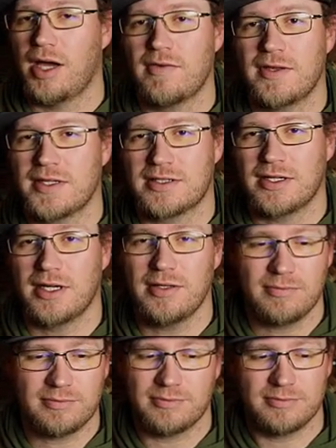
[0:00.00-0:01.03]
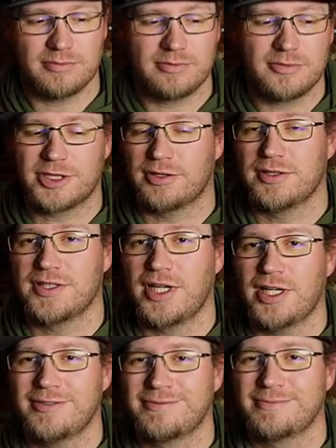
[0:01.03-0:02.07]
everything's good. Just cruising
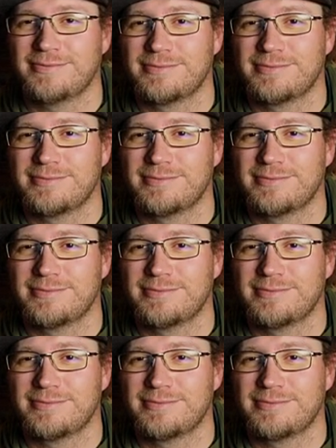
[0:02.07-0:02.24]
on.